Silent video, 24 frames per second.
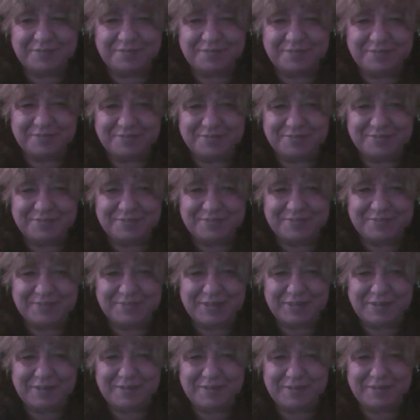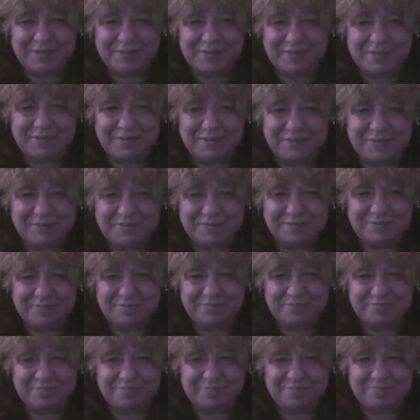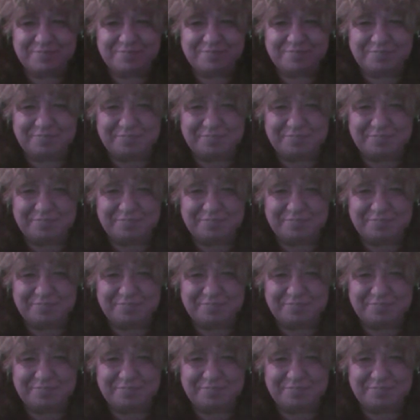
(silence)